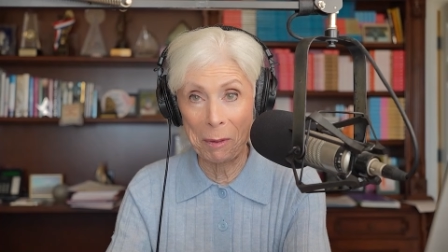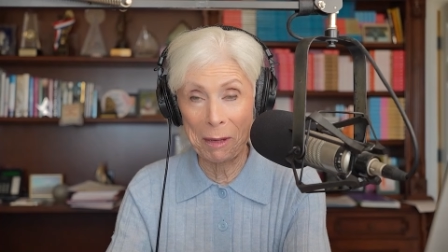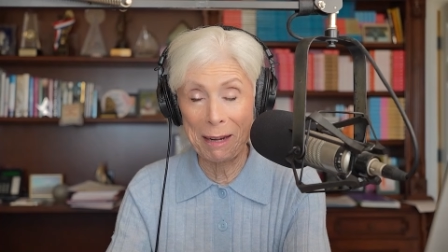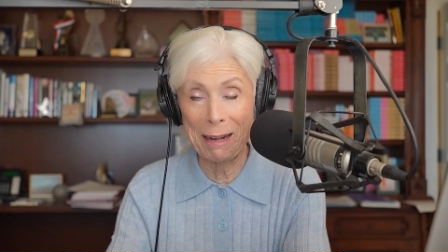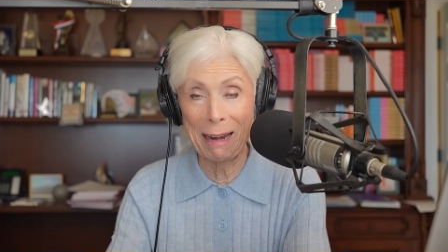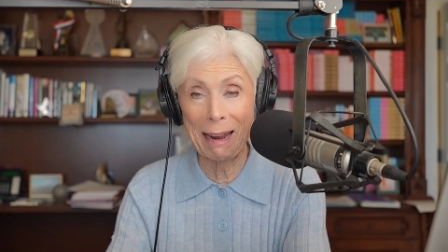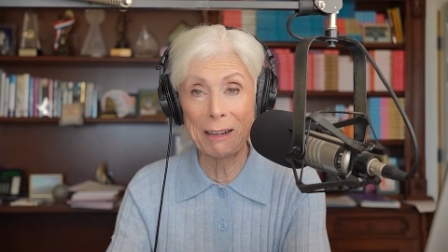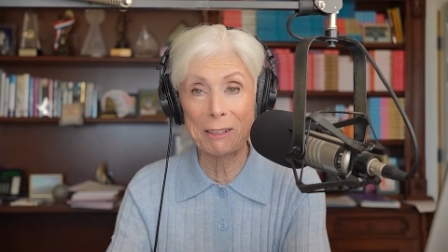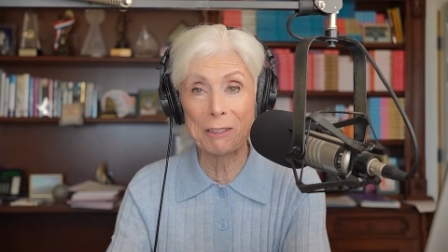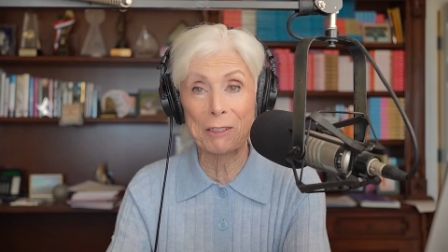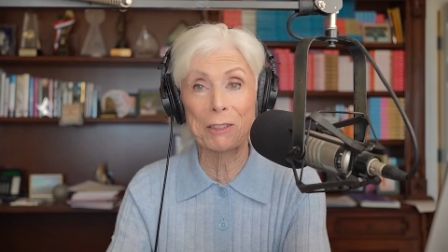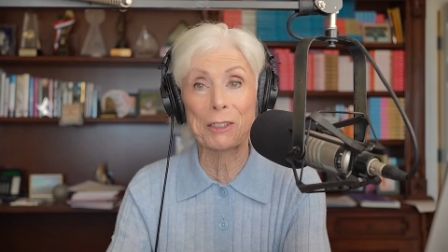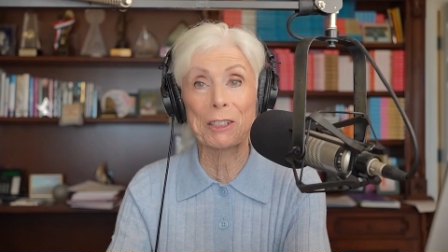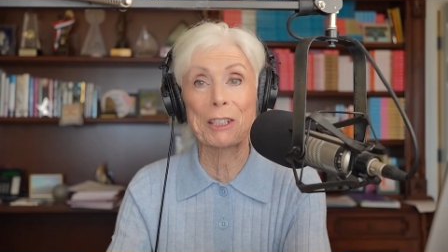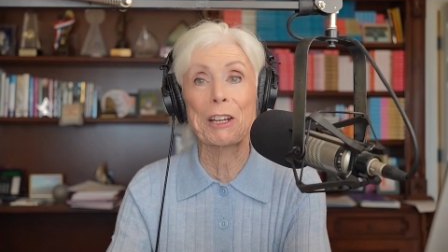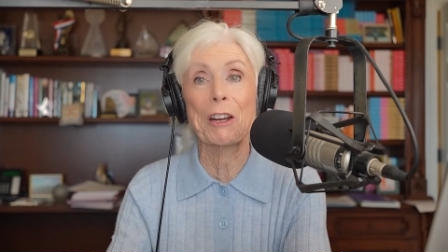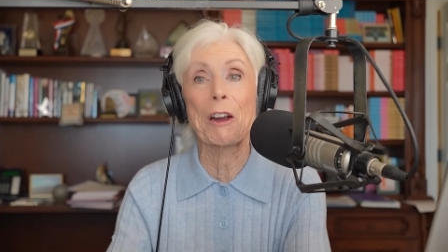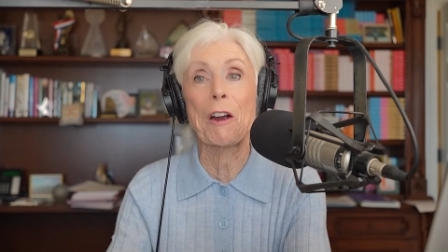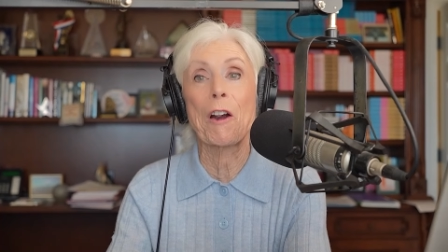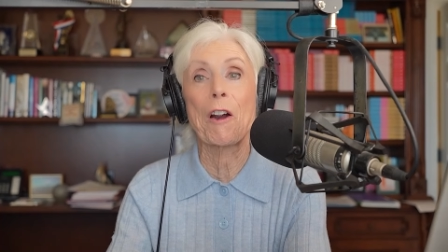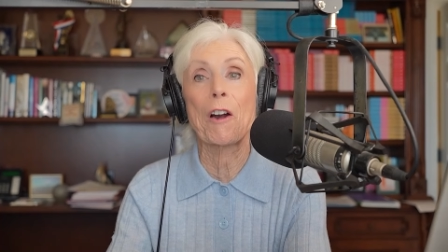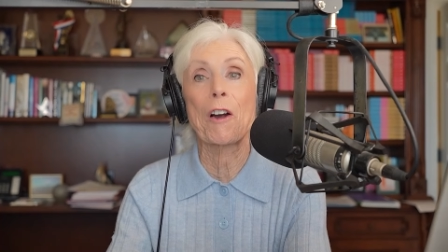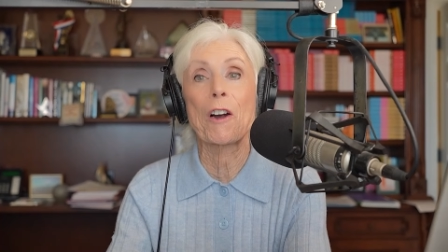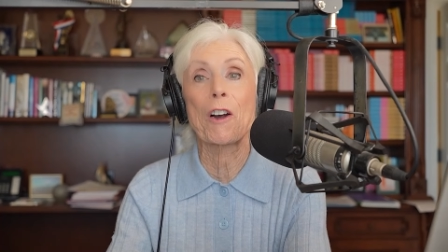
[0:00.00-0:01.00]
It actually
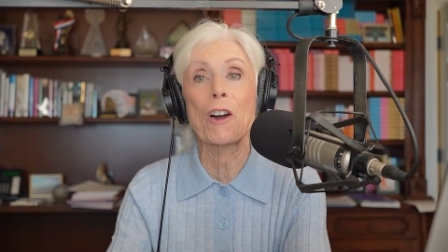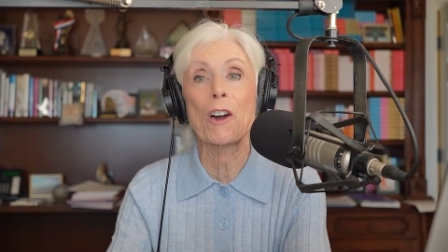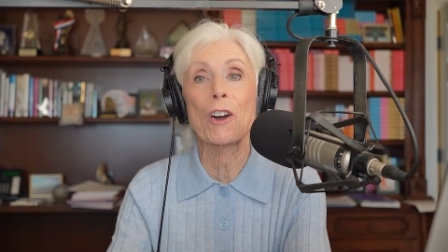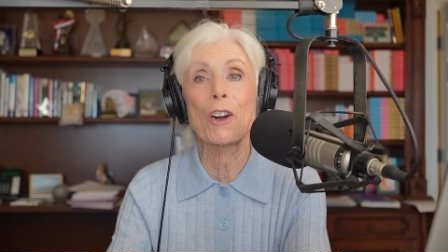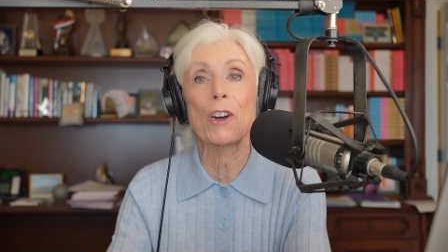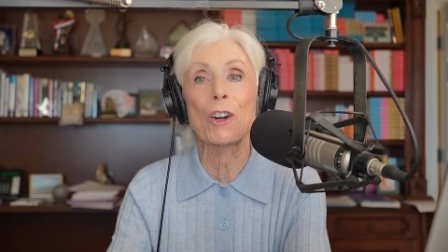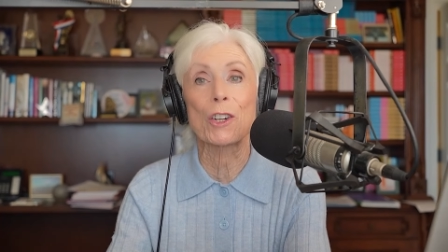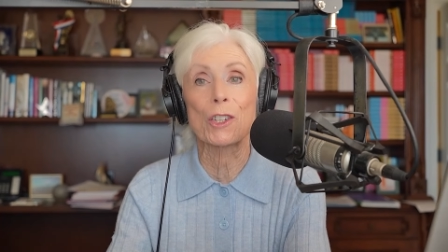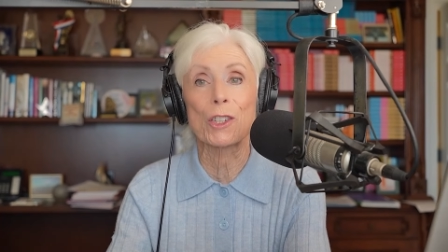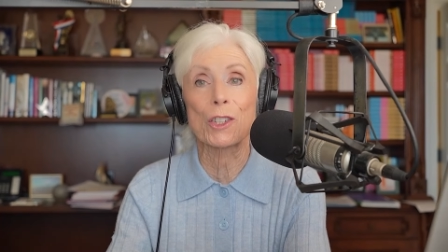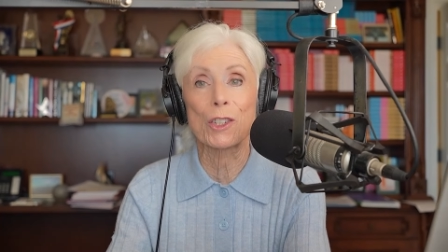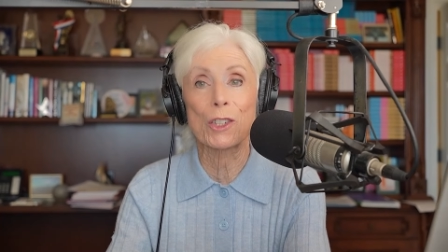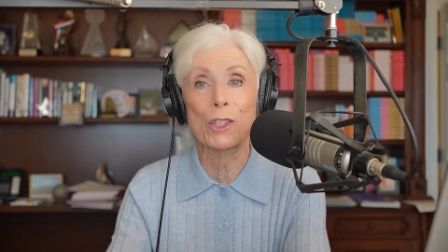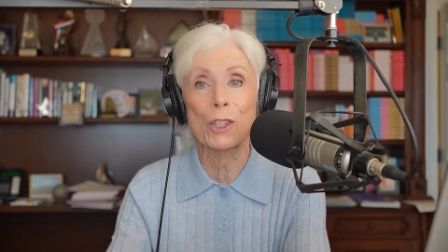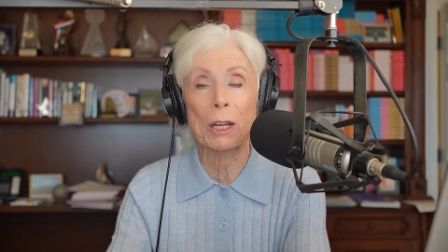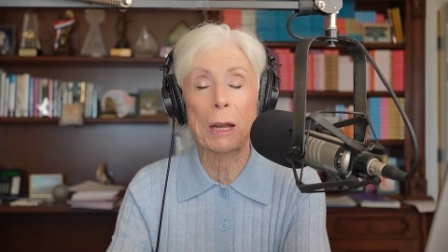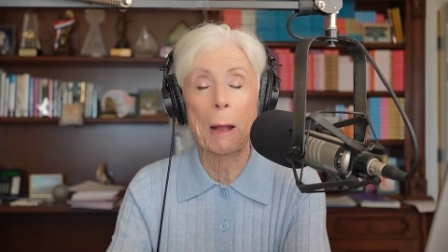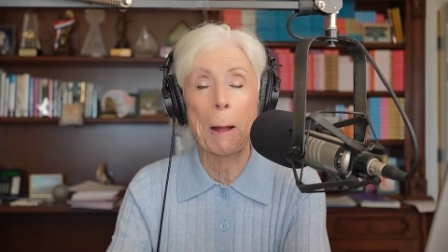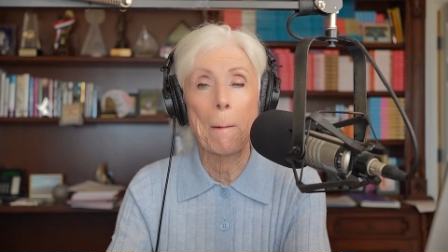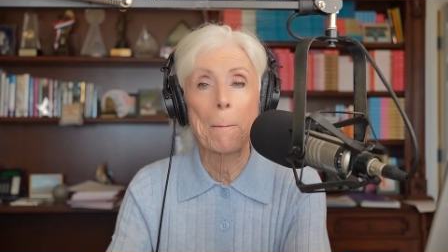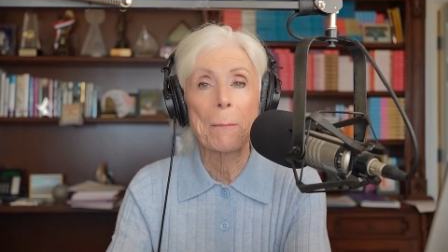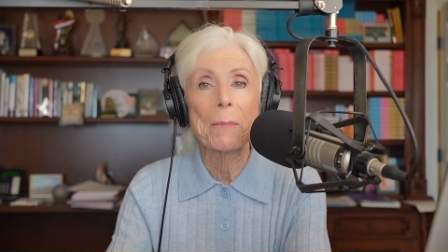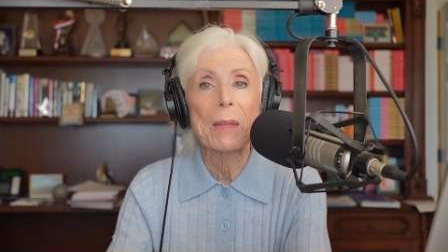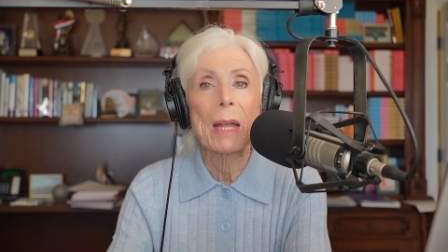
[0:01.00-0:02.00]
hurts.
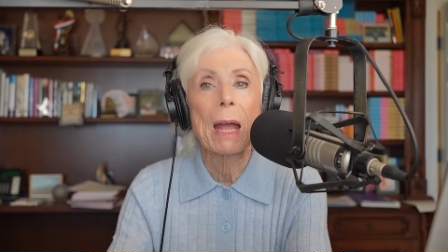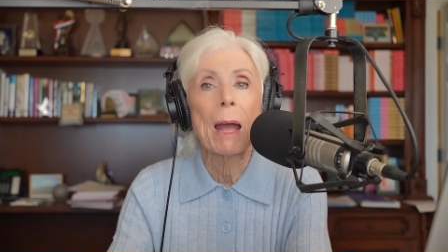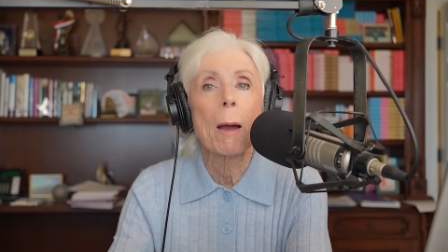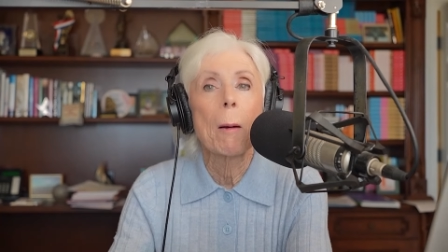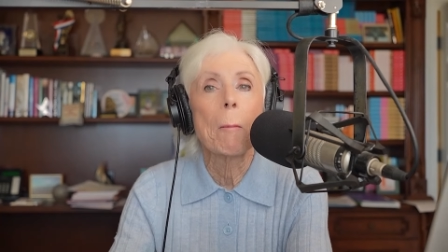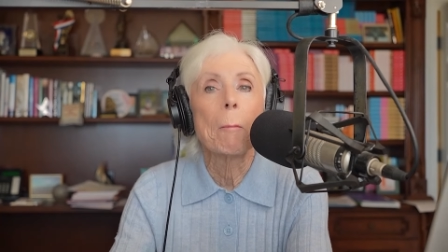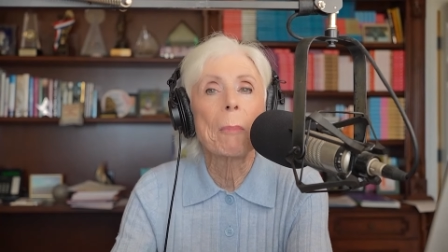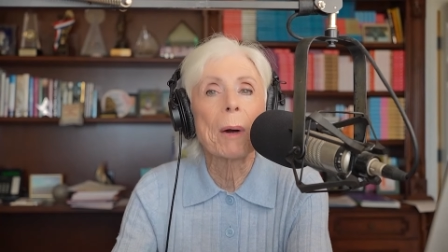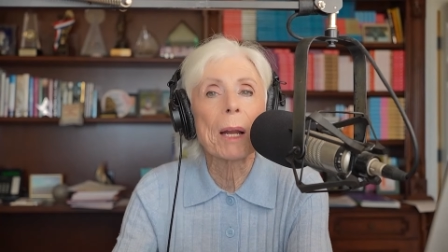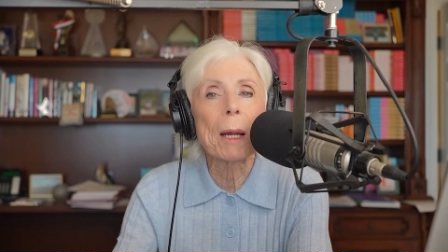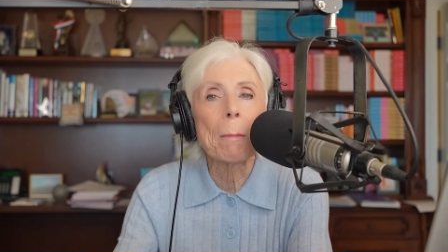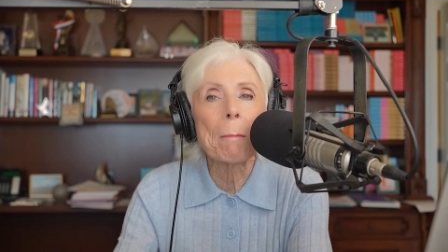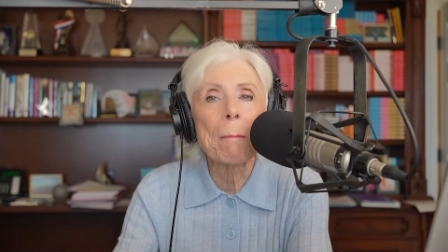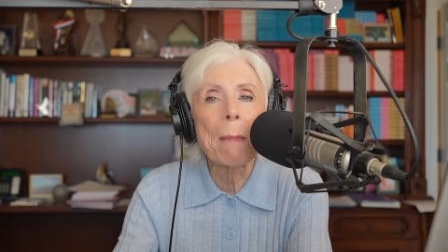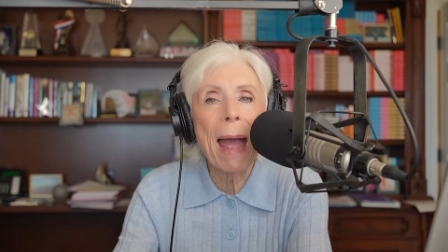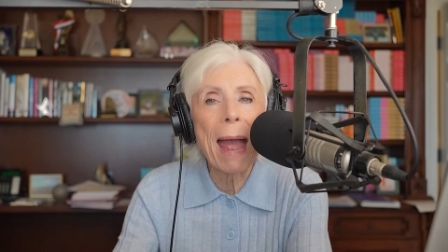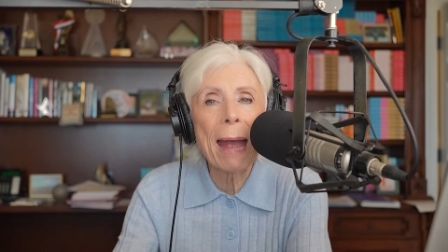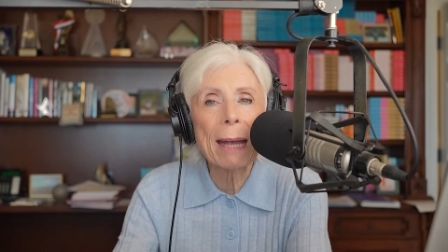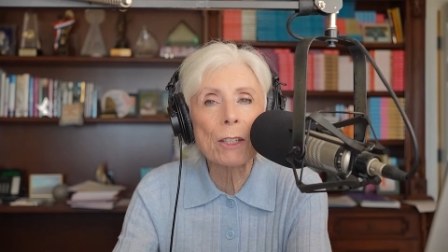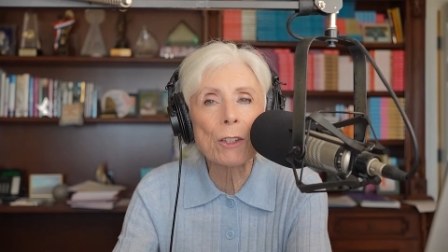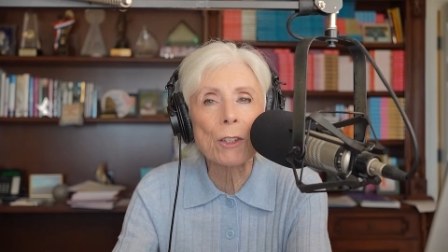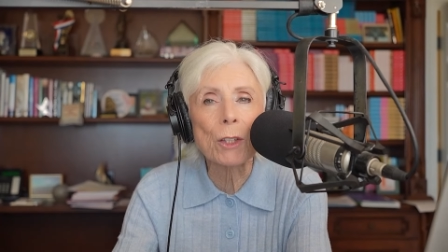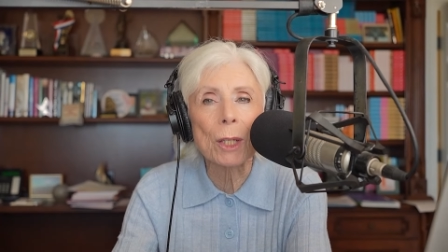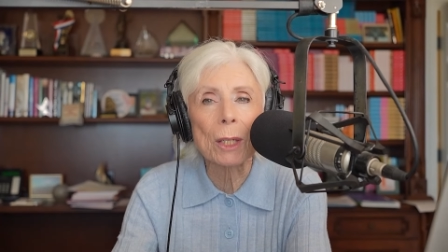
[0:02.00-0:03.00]
But
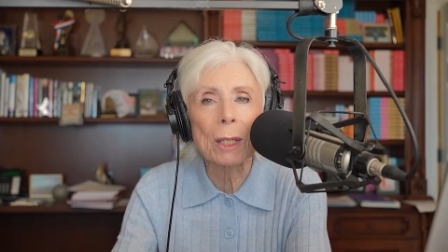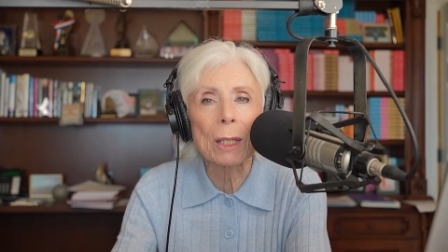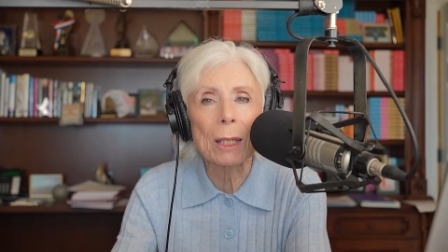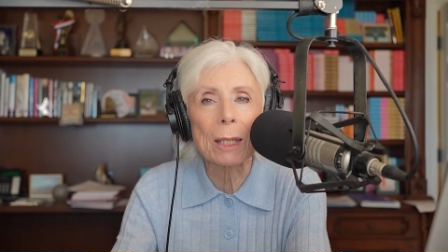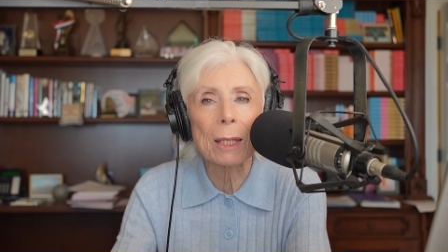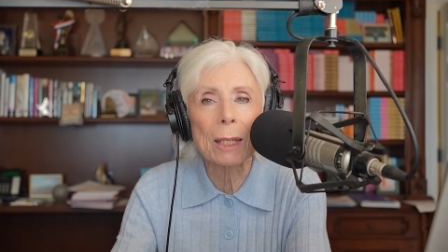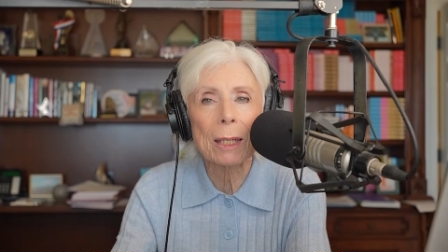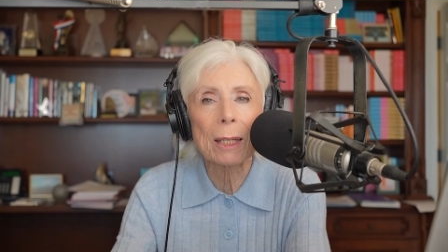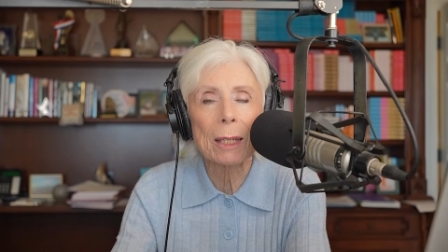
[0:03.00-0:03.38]
imagine